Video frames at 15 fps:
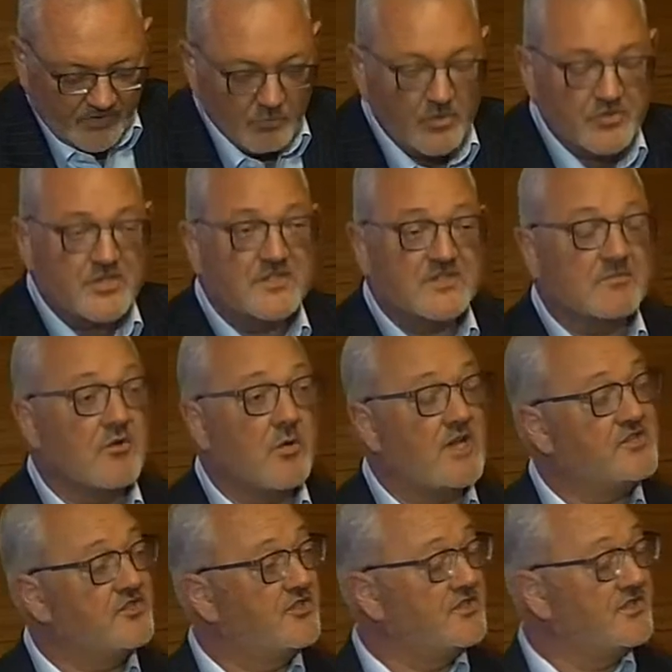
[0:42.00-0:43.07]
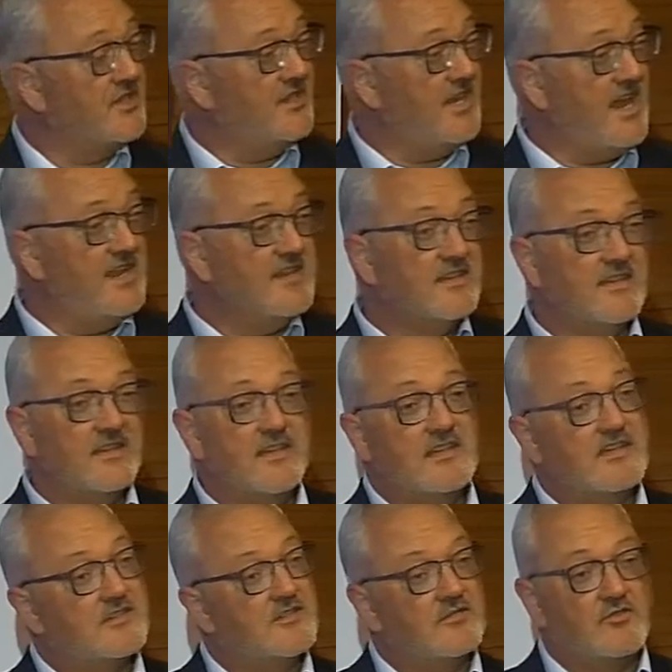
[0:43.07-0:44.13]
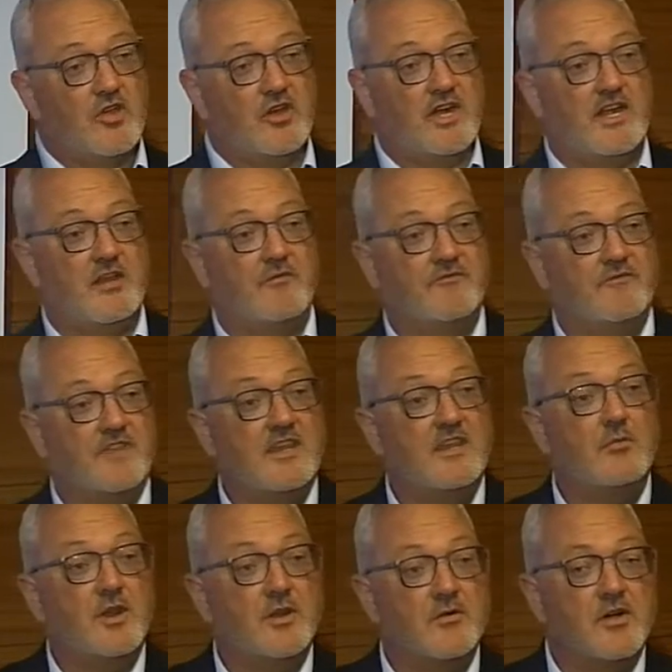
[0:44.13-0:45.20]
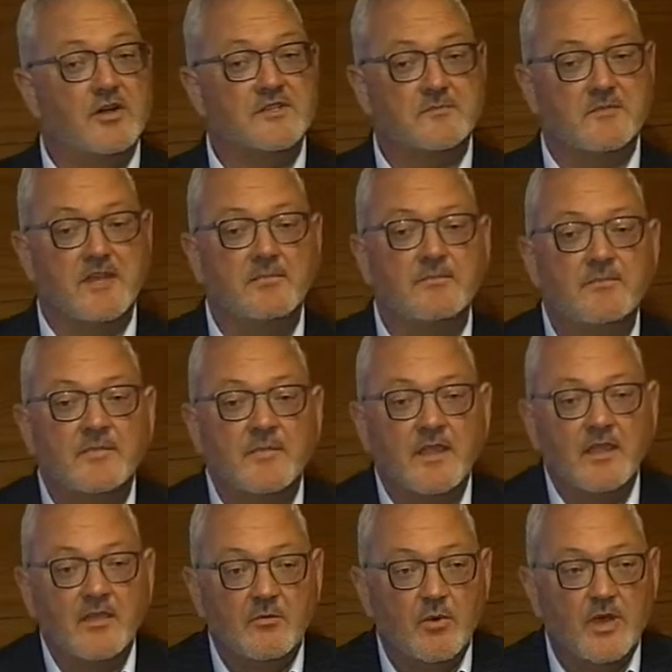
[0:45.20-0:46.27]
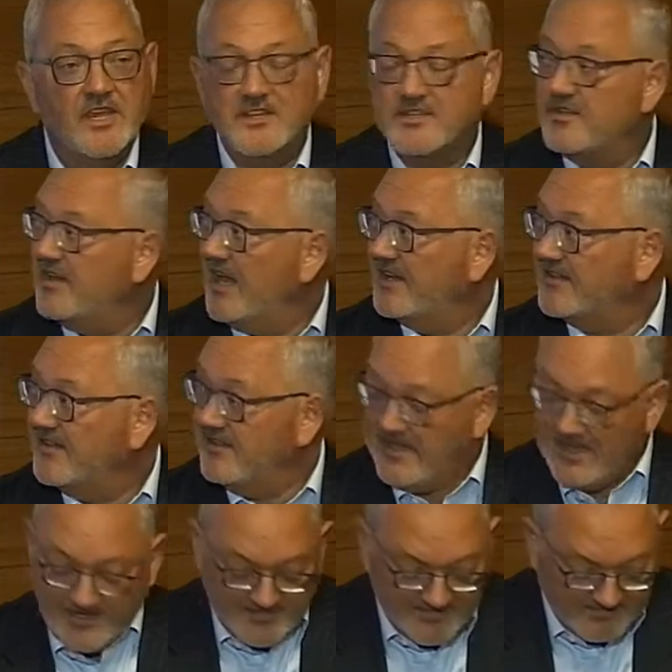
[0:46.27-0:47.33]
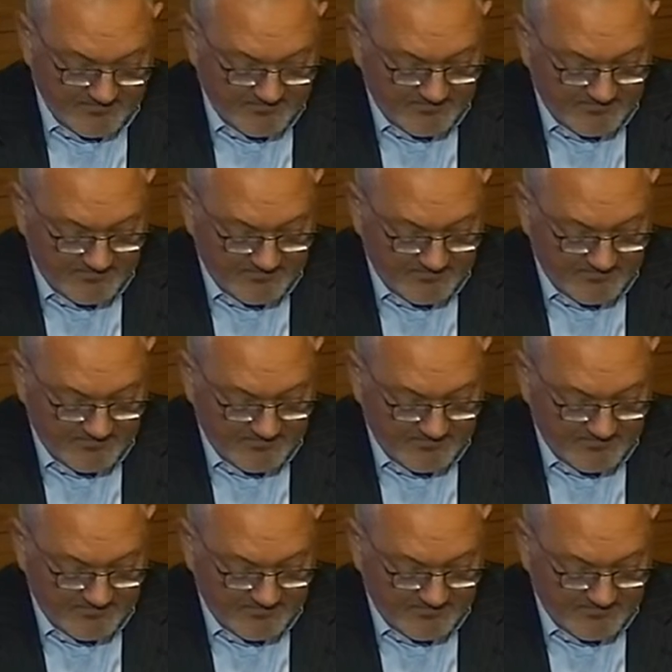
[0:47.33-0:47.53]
We'll do some questions at the end, so if you've got anything you want to ask me, we can do that at the end.